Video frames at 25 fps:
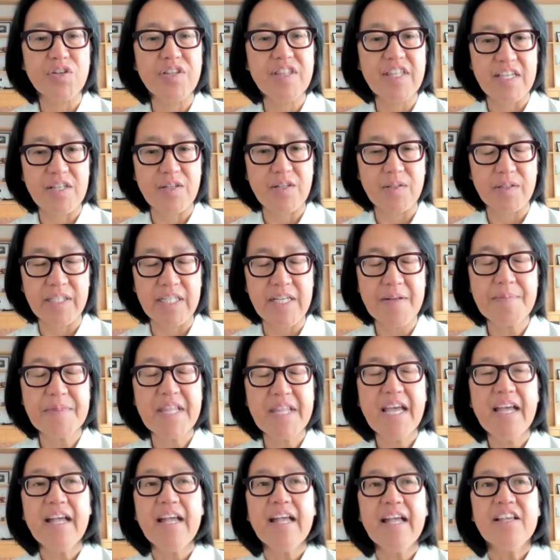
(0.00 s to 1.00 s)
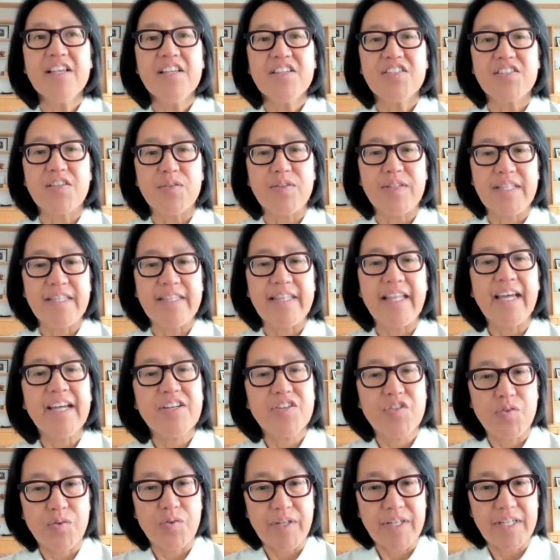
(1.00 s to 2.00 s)
intrathecally. So
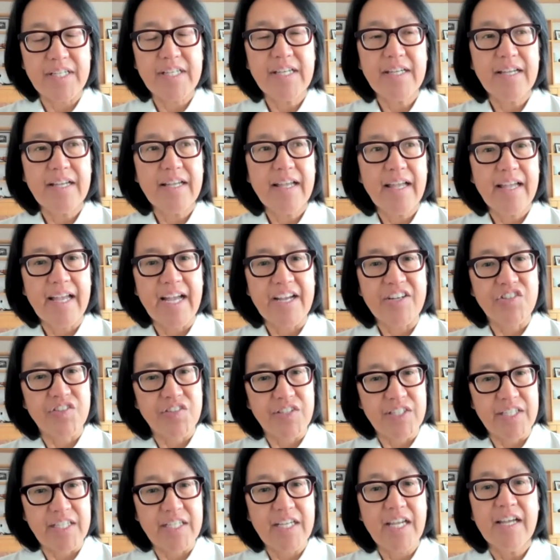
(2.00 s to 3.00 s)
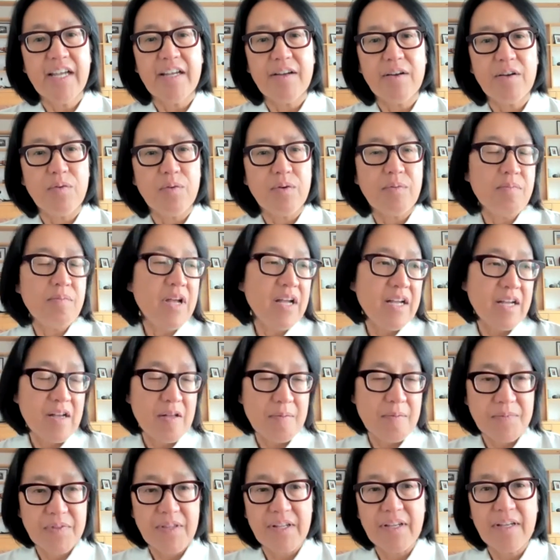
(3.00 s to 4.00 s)
that drug actually
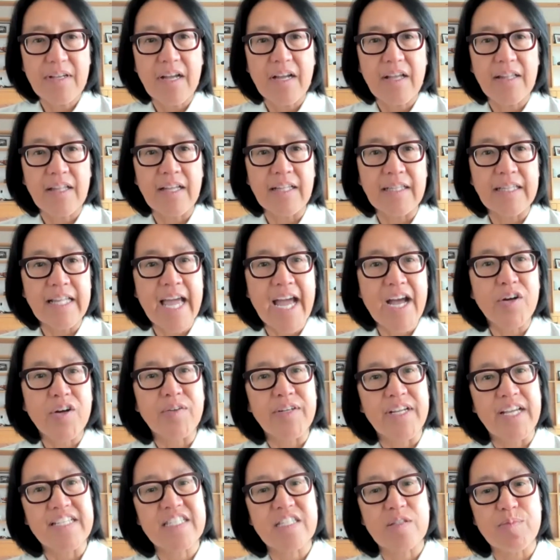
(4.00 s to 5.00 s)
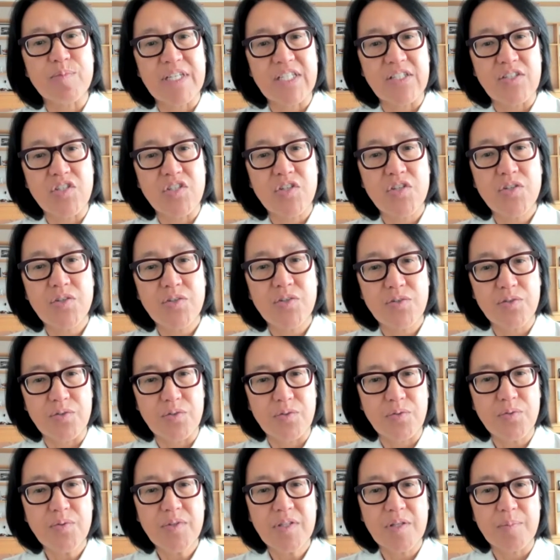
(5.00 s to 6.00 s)
allowed
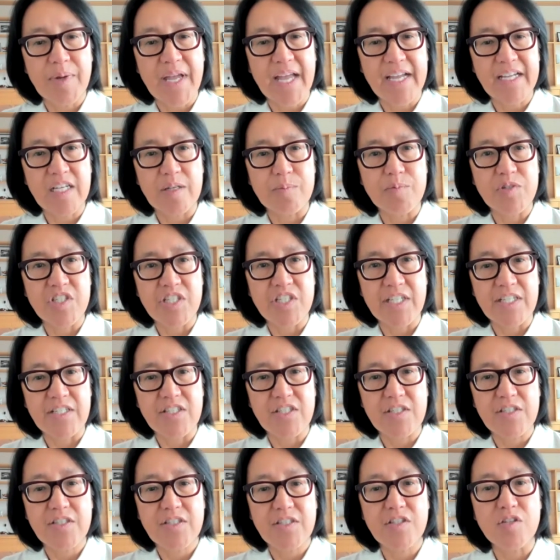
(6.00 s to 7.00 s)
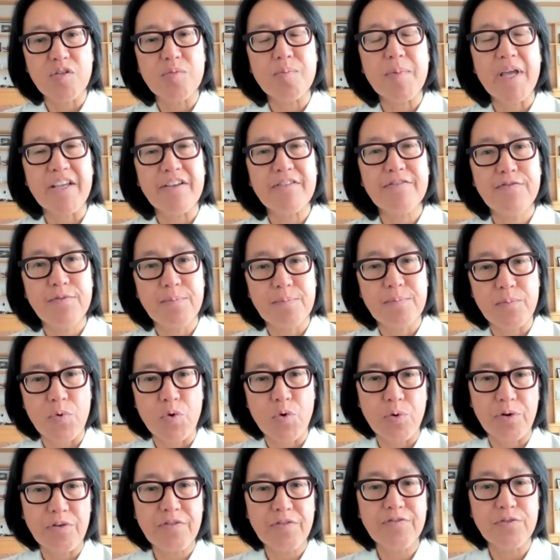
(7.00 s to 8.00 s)
SMN2, the backup gene, to make
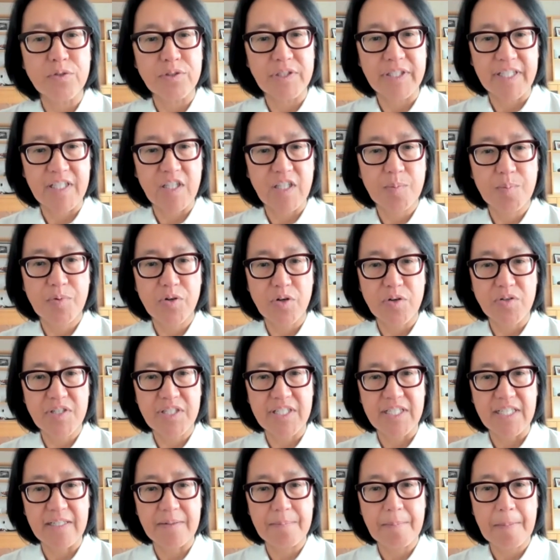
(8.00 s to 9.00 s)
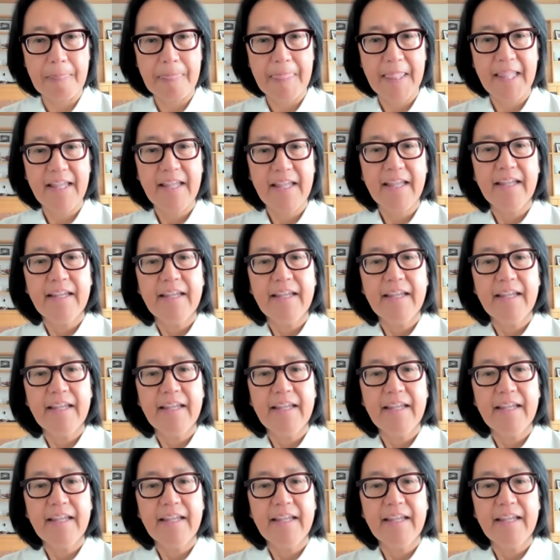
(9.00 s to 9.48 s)
more full-length protein.